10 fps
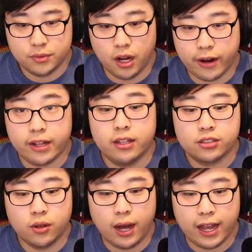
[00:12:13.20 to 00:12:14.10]
All right,
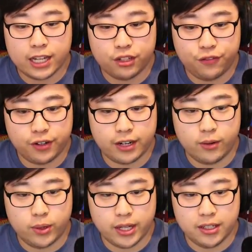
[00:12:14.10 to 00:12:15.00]
so I actually figured out
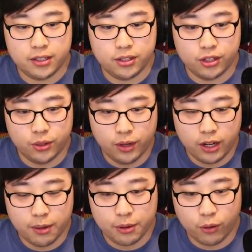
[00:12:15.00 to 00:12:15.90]
what I needed to do.
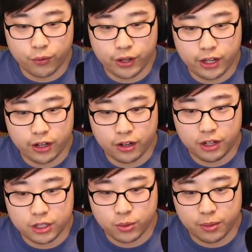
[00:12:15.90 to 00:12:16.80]
Over here
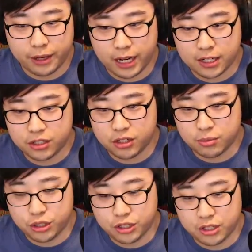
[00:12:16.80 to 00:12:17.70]
is where my oxygen
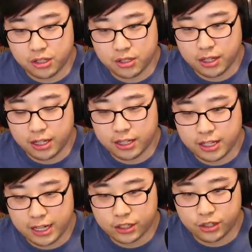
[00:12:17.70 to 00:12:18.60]
machine is, and it's
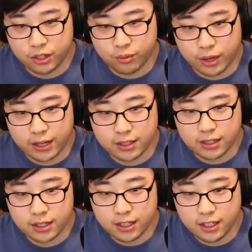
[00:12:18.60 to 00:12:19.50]
actually right
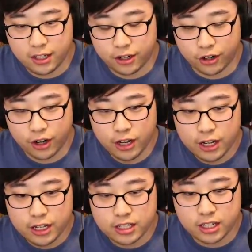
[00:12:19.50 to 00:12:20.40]
here.
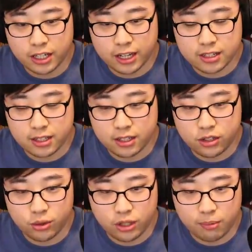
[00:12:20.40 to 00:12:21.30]
It's connected
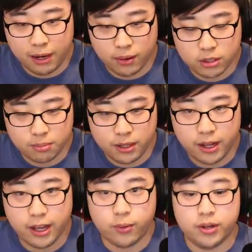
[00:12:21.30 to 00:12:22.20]
to the power supply,
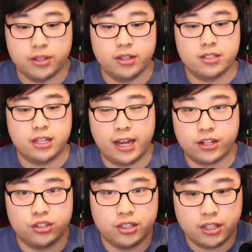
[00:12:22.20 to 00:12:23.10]
and what it does, it
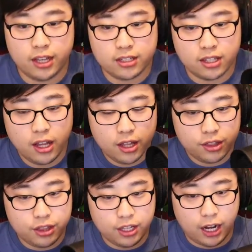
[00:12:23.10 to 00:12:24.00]
actually takes the